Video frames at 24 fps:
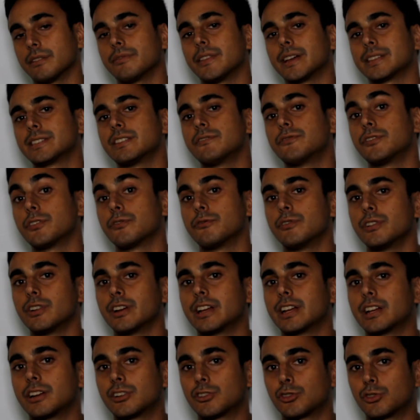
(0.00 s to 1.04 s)
That's if you're
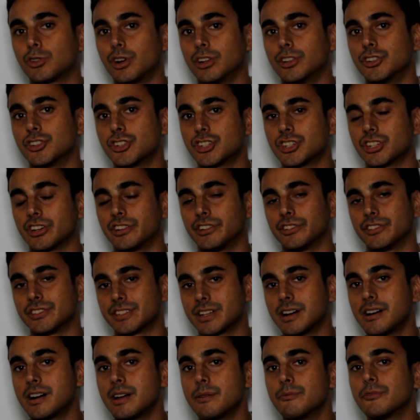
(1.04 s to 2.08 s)
very crunched on
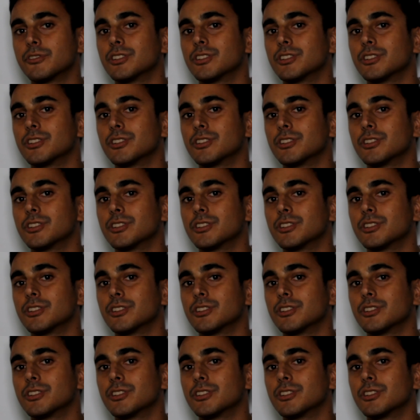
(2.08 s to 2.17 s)
time,